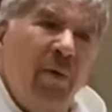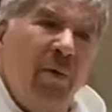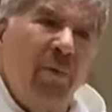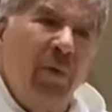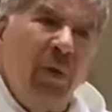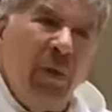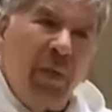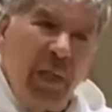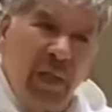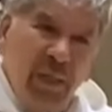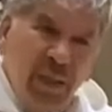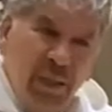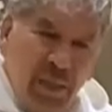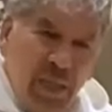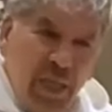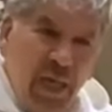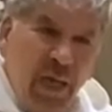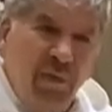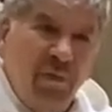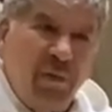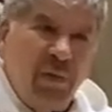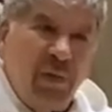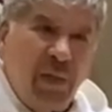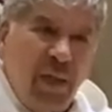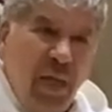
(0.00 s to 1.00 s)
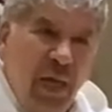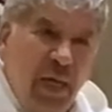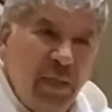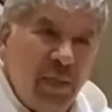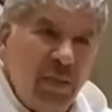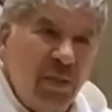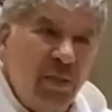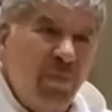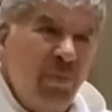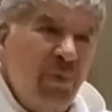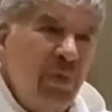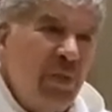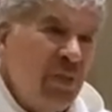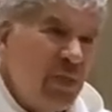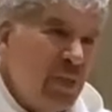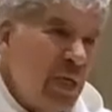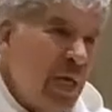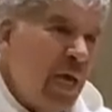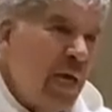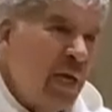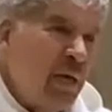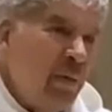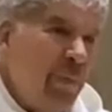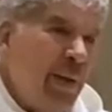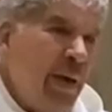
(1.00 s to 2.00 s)
Realize they have a lot to be
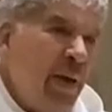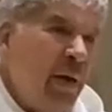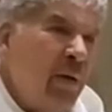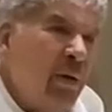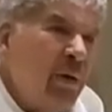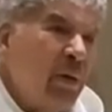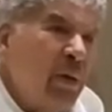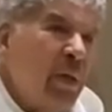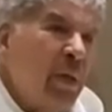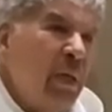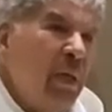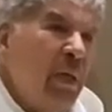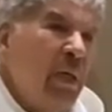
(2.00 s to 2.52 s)
sad about